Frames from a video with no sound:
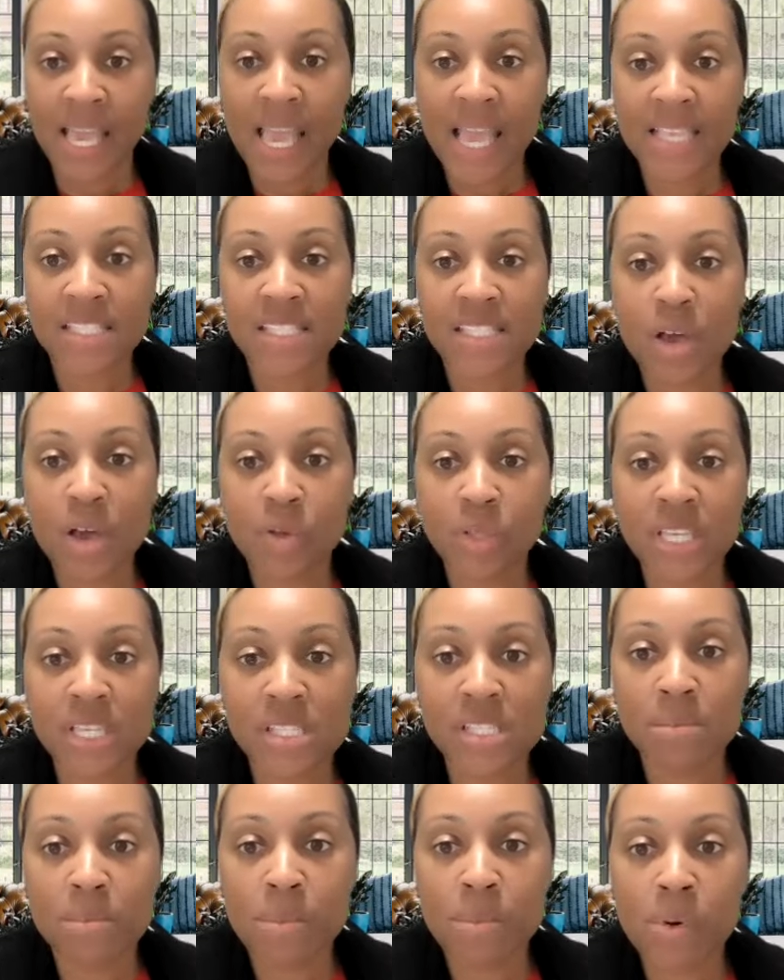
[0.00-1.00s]
And so
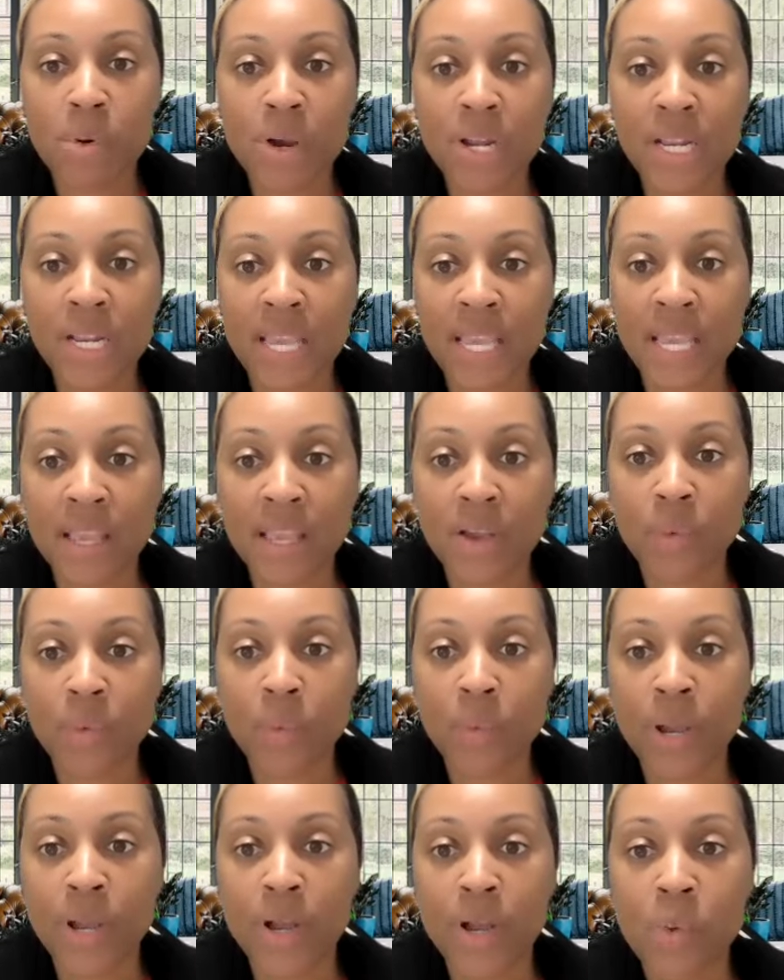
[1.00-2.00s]
this morning,
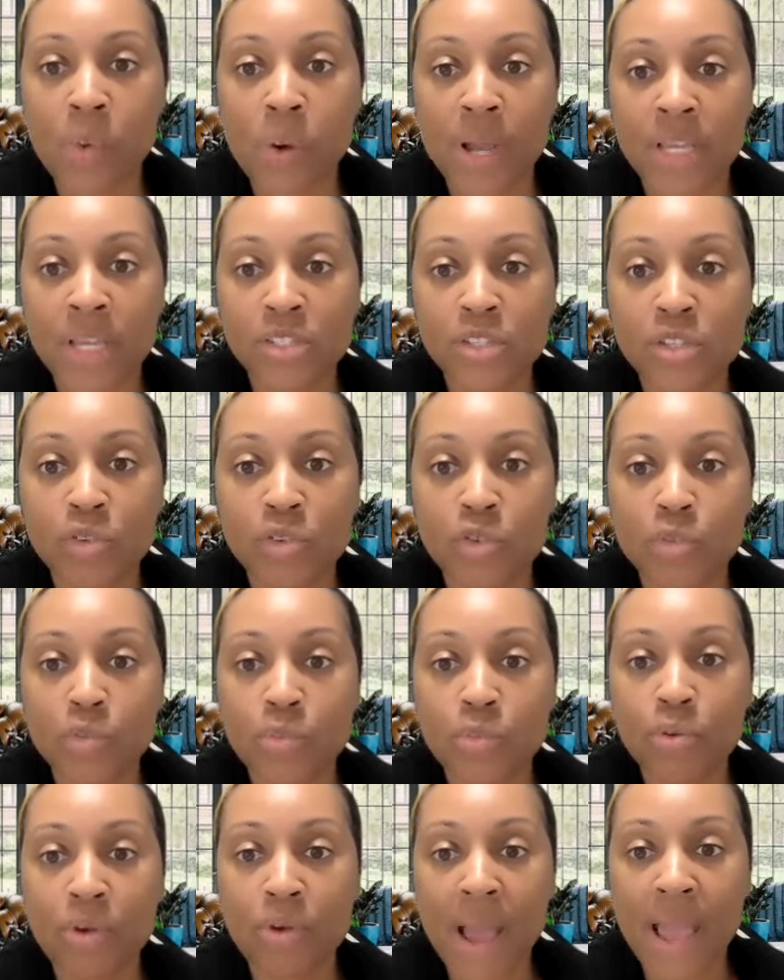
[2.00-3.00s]
we're going to
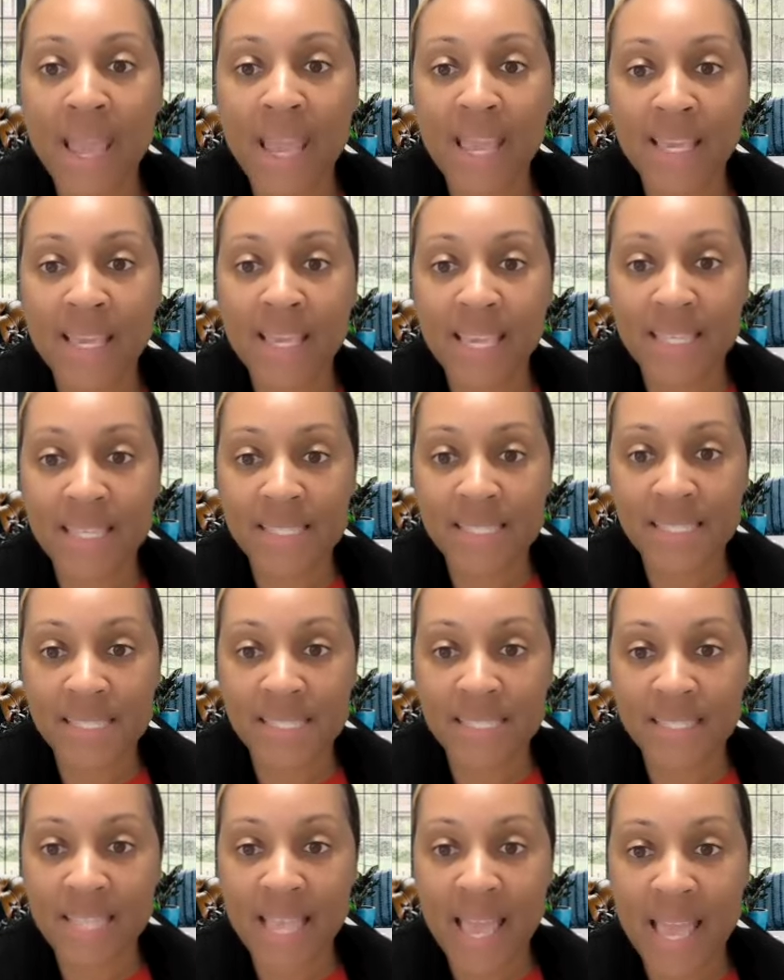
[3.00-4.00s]
pray against
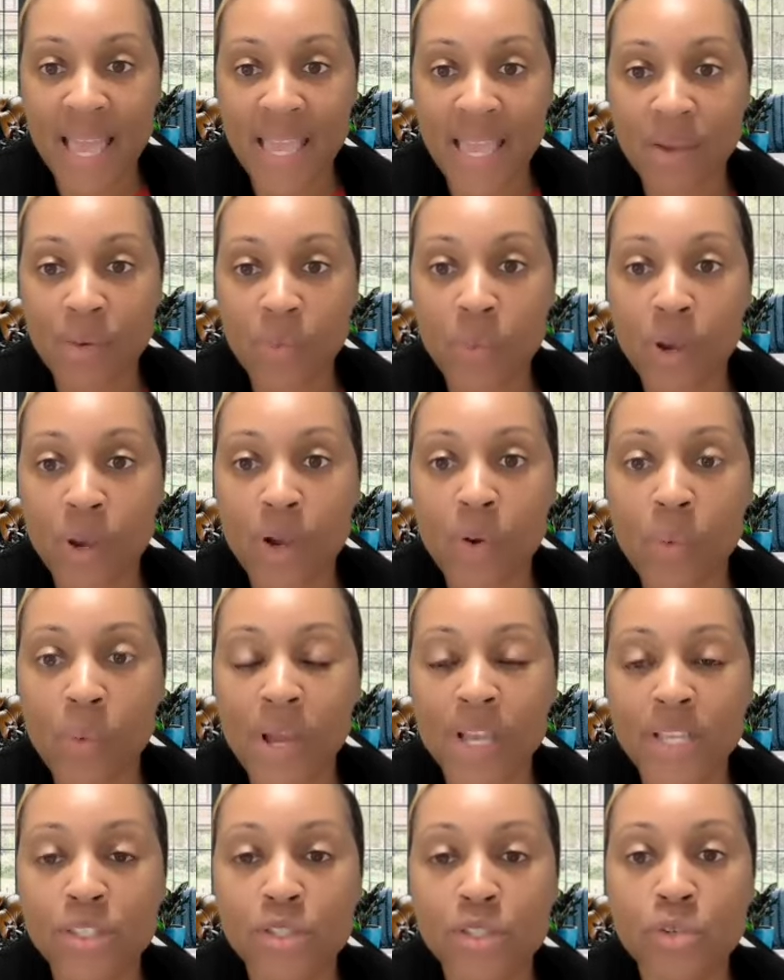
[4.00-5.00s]
delay. We're
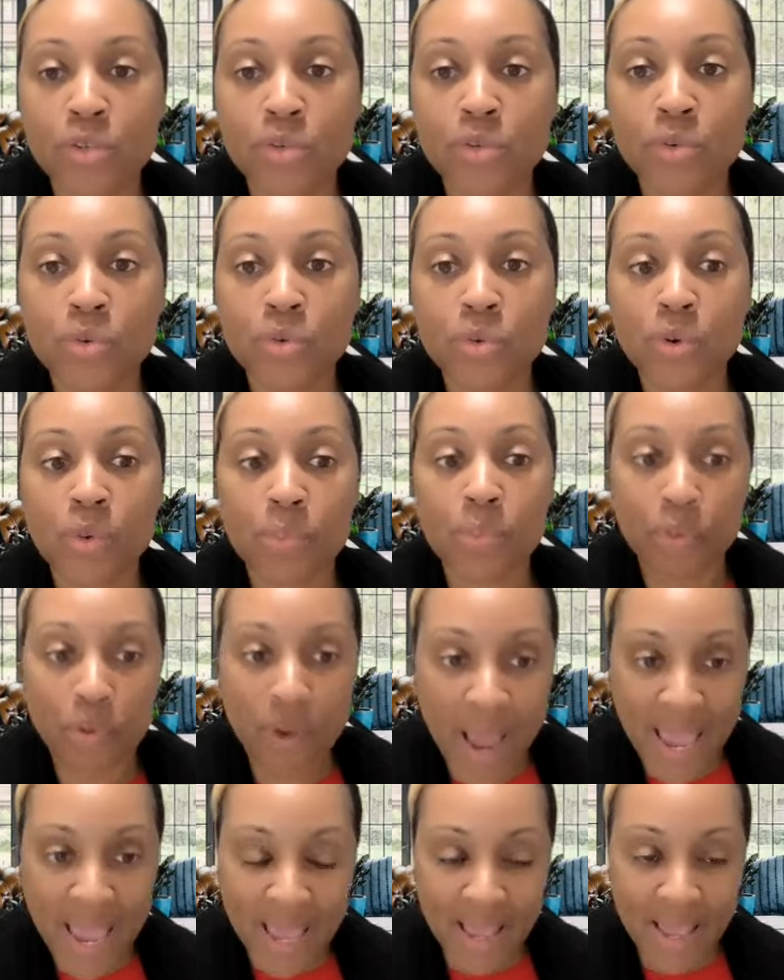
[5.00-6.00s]
going to
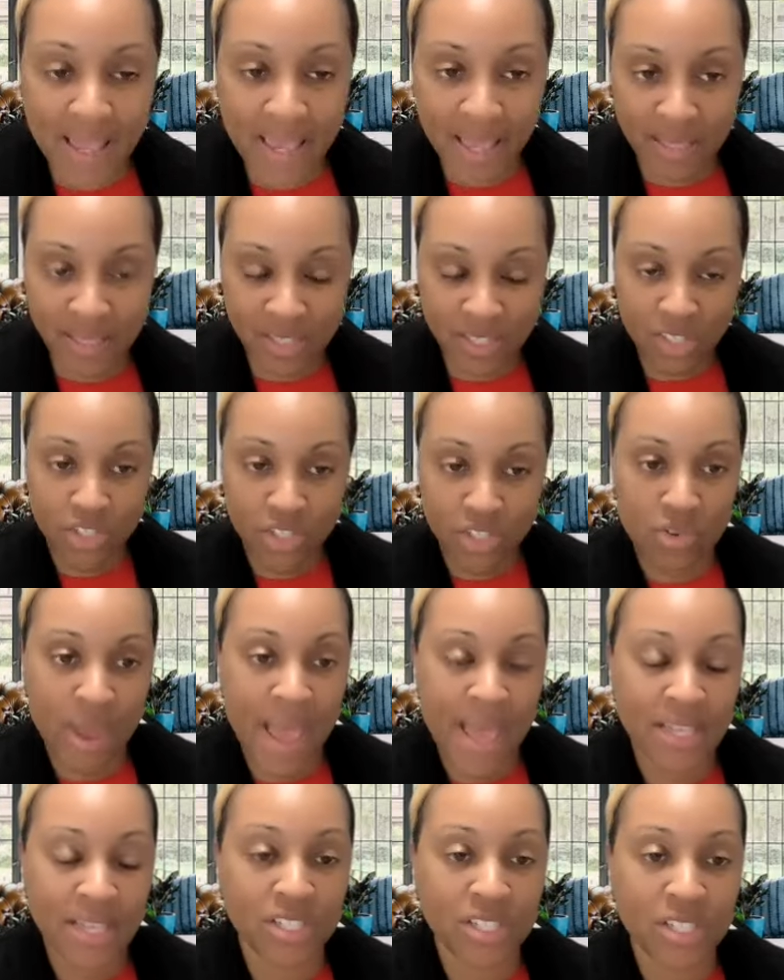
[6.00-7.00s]
pray against
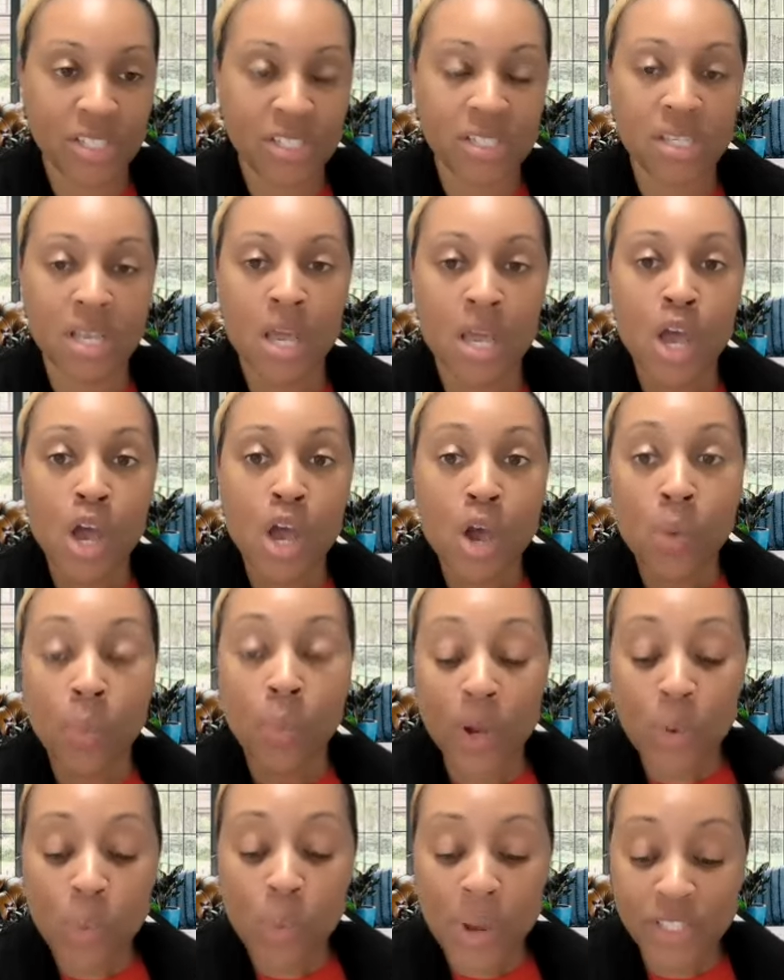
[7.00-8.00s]
distractions.
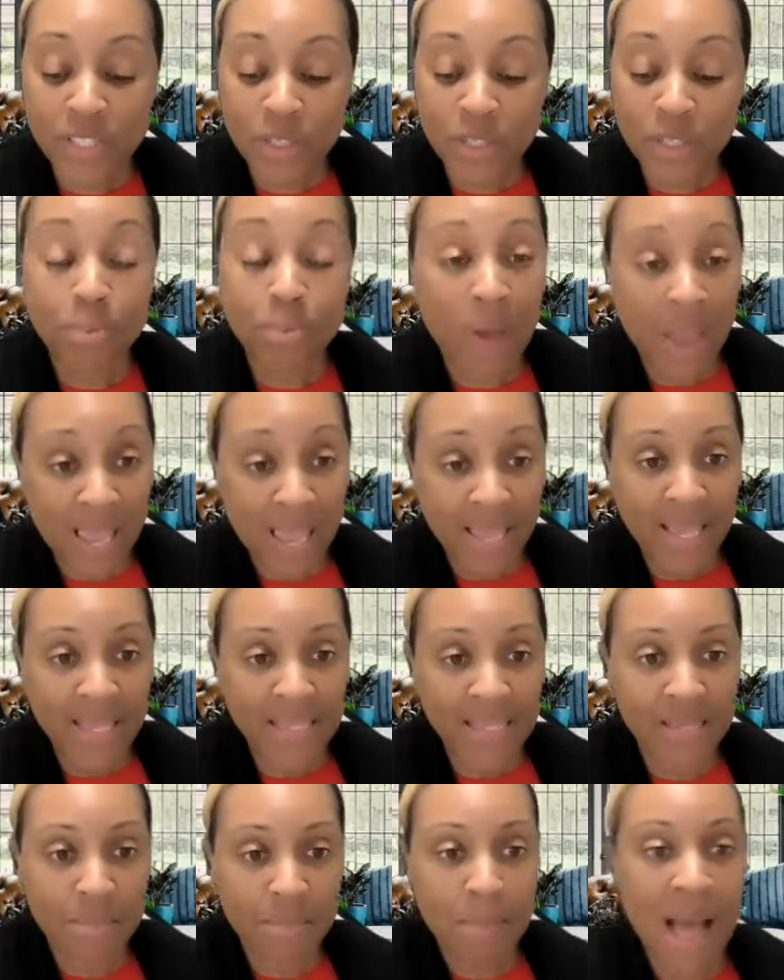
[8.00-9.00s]
We're going to pray
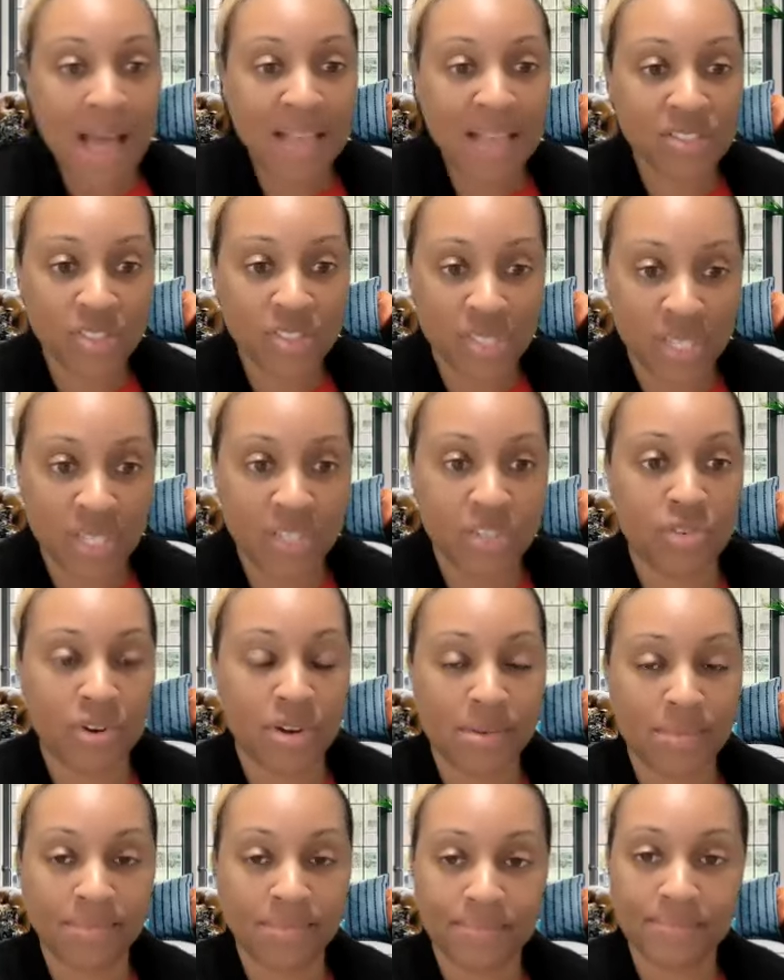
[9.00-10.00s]
against imposter
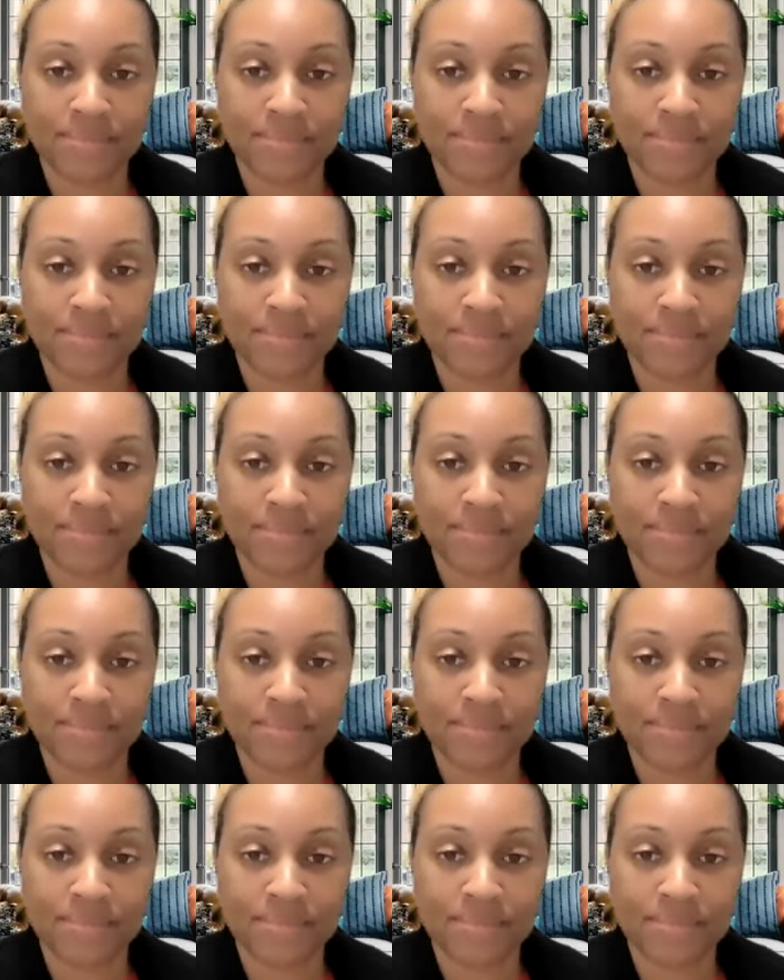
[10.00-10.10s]
syndrome.